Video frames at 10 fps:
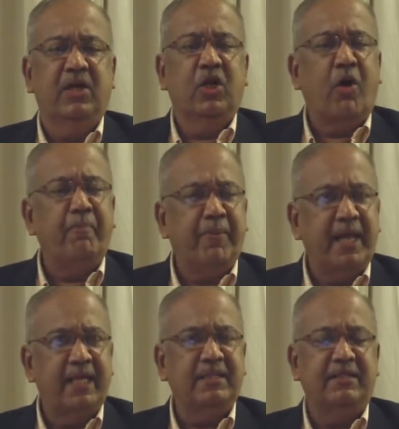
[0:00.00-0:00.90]

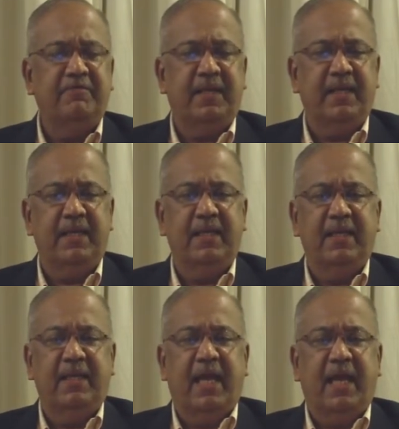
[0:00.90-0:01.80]
comprehensively,
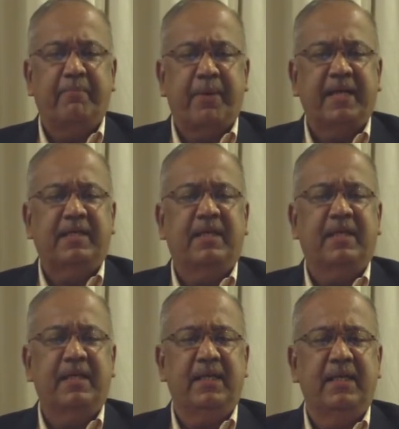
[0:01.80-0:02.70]
and
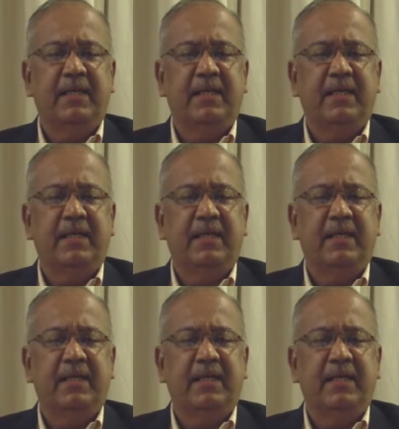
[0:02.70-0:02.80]
practically